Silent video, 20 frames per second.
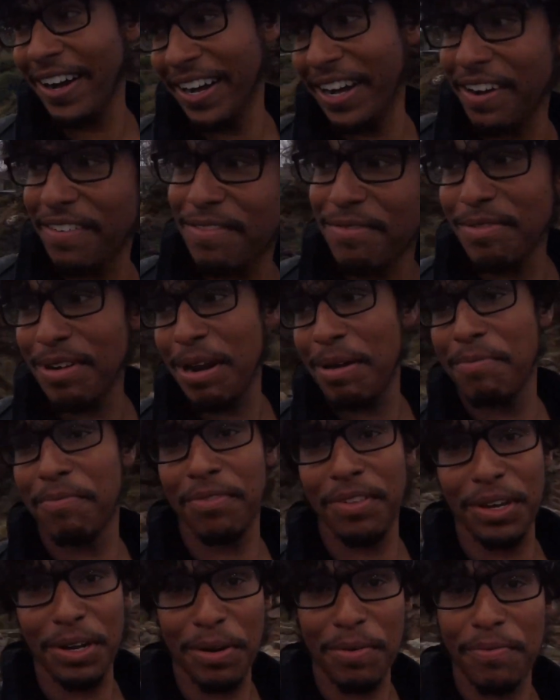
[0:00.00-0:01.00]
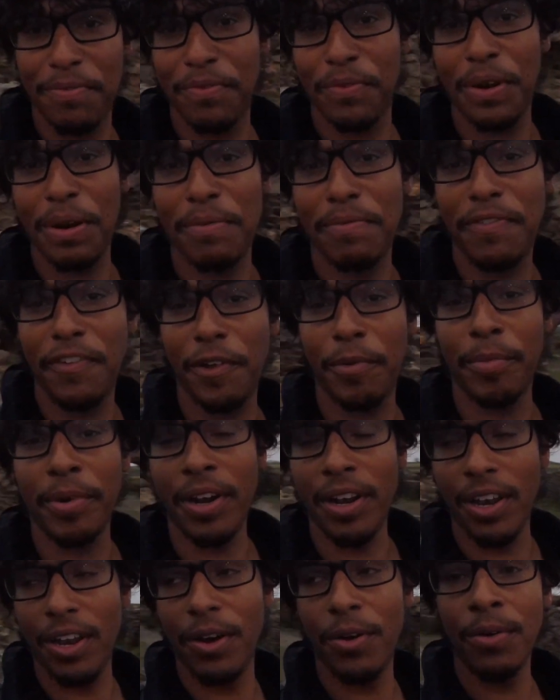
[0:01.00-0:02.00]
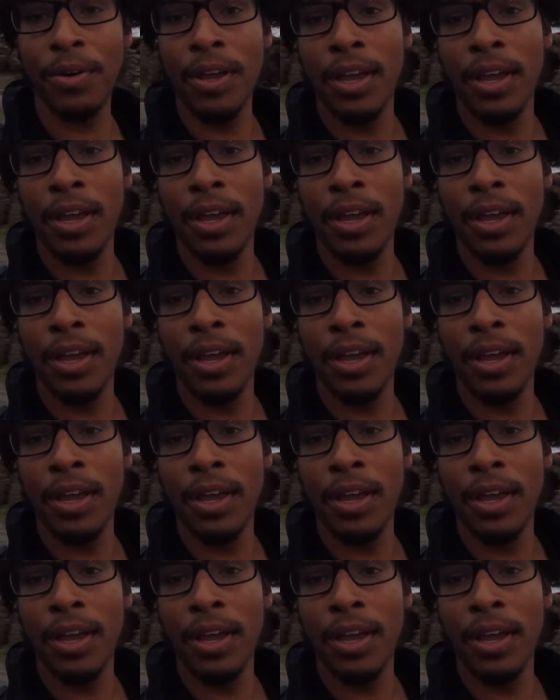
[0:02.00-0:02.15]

even when I'm, when I'm filming alone.